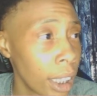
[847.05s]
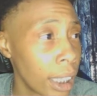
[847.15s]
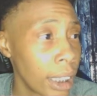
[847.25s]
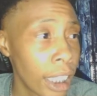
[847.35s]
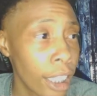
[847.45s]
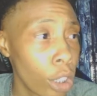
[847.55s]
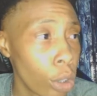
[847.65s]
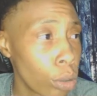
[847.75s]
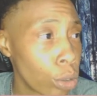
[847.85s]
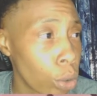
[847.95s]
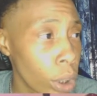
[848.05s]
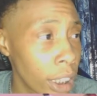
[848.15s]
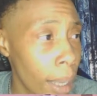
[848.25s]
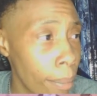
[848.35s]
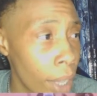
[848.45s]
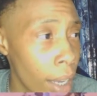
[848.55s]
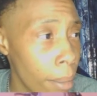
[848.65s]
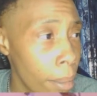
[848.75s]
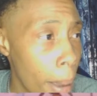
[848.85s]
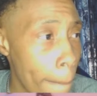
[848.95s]
T. Lue draw something
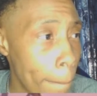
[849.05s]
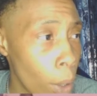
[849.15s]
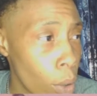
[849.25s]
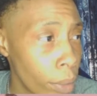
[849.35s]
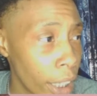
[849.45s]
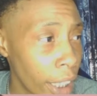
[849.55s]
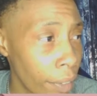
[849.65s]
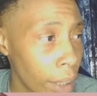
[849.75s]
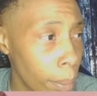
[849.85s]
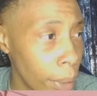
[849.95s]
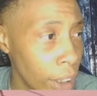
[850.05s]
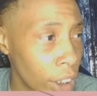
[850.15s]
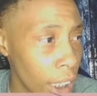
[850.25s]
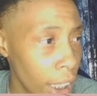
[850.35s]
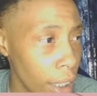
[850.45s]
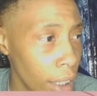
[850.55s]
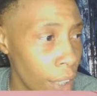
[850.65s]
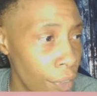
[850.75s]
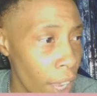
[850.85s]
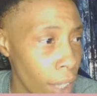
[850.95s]
up. Boom, they give it to PG.
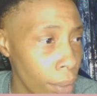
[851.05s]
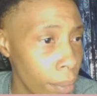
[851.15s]
They foul him.